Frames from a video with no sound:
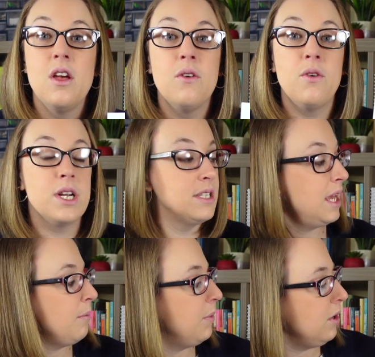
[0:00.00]
For
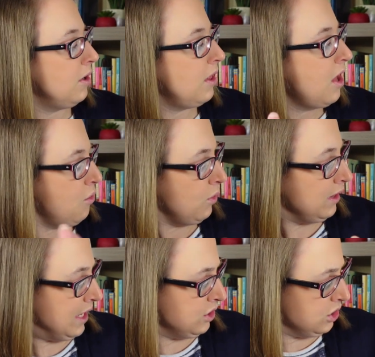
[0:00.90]
example,
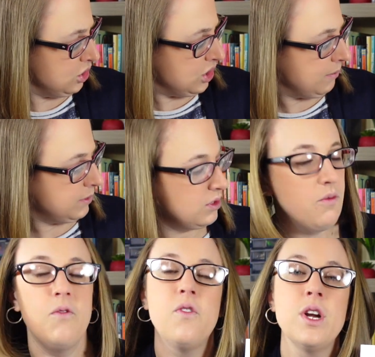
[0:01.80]
relationships.
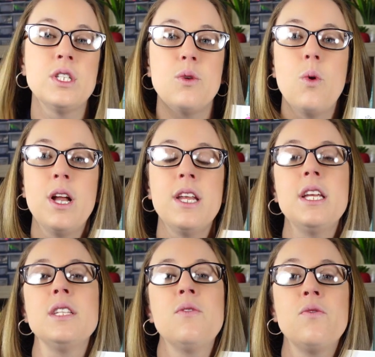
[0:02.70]
First one
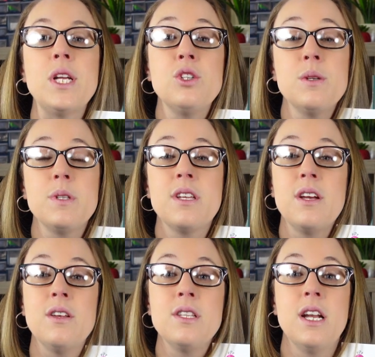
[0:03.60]
is friendship
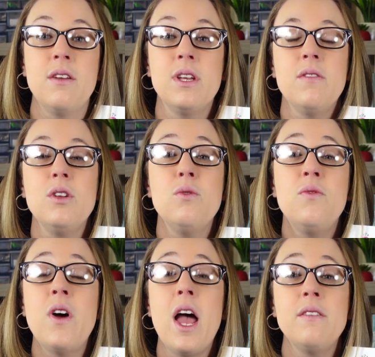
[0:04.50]
skills, and I've given you
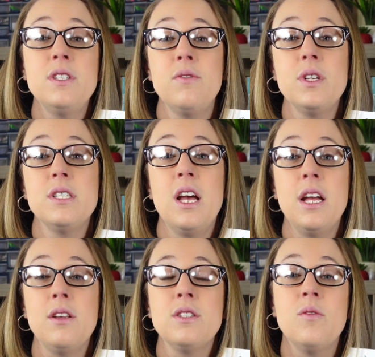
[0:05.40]
5 different
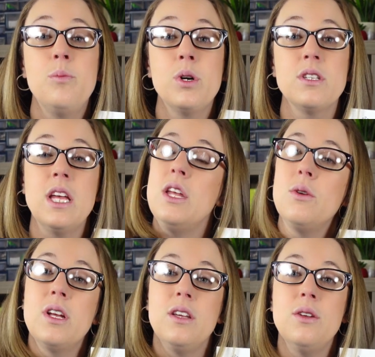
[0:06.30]
titles of books that you
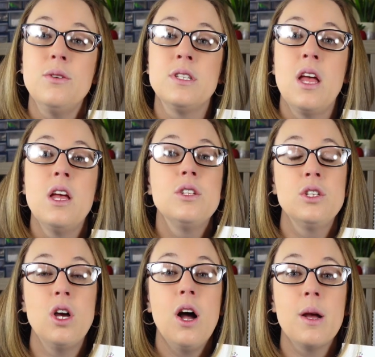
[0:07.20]
can use to
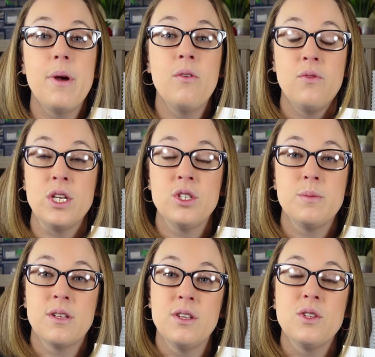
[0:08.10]
talk about friendship
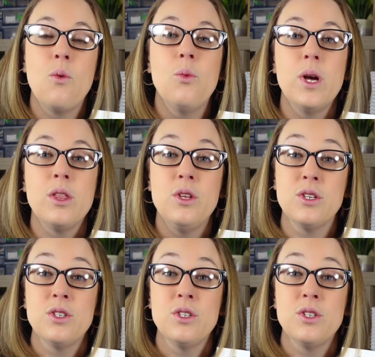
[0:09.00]
skills with your